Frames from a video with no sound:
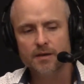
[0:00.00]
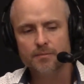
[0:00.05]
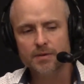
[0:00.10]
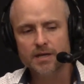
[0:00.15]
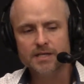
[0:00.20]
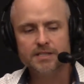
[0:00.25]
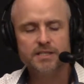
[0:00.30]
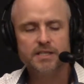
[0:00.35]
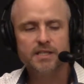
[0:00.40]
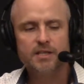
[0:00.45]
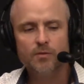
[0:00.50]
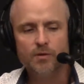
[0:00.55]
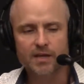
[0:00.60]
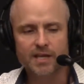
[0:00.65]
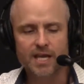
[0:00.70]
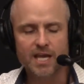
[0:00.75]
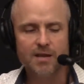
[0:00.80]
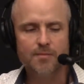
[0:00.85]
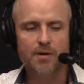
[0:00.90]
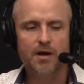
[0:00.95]
basically what
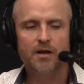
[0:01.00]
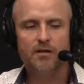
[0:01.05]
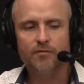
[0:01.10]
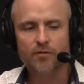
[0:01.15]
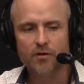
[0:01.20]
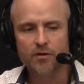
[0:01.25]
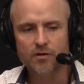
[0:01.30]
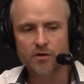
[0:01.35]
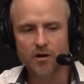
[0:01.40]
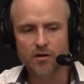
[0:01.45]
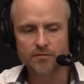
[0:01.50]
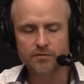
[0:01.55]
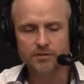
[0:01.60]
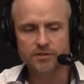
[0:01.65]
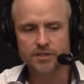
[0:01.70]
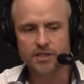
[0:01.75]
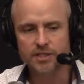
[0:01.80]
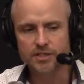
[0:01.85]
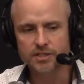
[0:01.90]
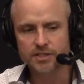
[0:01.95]
came out of our
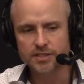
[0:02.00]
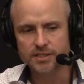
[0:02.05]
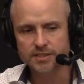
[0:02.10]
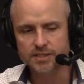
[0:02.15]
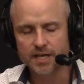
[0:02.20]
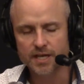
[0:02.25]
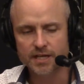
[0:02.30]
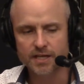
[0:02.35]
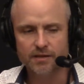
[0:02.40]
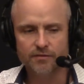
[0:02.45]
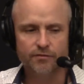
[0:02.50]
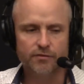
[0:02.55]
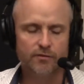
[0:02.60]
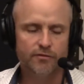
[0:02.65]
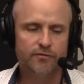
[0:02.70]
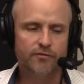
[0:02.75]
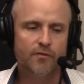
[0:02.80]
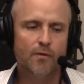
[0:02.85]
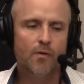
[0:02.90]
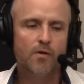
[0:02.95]
conversation is that if the
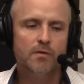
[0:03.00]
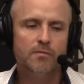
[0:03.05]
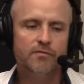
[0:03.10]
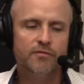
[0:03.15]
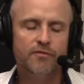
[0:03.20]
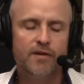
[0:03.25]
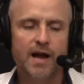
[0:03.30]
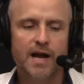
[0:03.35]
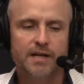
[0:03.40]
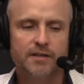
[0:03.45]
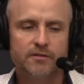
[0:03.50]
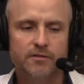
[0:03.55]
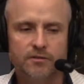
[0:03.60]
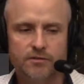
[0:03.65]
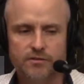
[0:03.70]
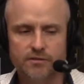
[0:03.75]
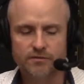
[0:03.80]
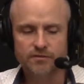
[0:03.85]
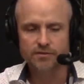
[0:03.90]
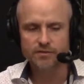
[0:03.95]
form
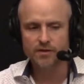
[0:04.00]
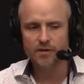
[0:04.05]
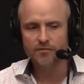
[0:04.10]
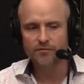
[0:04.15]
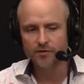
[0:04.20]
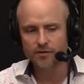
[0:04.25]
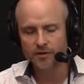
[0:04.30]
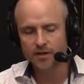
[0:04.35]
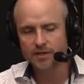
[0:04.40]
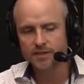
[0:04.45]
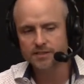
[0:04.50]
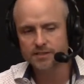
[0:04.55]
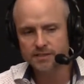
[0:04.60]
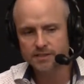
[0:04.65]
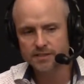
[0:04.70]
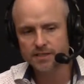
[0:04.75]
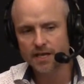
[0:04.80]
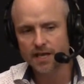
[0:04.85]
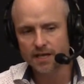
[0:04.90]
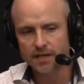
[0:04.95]
factors of stuff are not
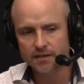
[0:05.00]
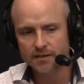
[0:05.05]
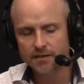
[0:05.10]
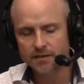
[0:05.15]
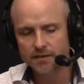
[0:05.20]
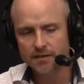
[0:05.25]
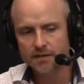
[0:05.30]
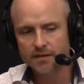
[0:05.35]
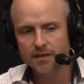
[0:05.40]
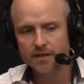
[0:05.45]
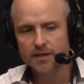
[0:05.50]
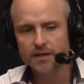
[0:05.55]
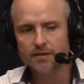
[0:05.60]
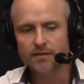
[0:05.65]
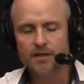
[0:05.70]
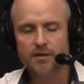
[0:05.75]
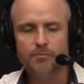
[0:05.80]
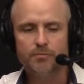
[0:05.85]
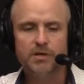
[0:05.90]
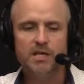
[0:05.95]
set,
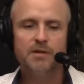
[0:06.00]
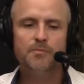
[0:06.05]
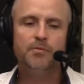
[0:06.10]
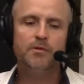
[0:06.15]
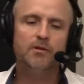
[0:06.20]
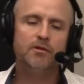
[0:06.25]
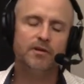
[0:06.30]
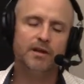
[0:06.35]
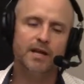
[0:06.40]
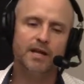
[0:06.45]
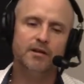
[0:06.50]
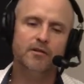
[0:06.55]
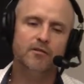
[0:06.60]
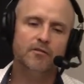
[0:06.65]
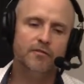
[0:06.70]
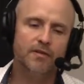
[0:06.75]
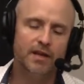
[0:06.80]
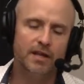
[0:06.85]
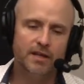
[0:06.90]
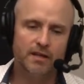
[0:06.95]
then people are
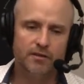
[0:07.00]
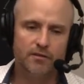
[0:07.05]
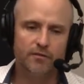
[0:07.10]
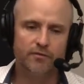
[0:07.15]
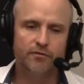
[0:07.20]
innovating the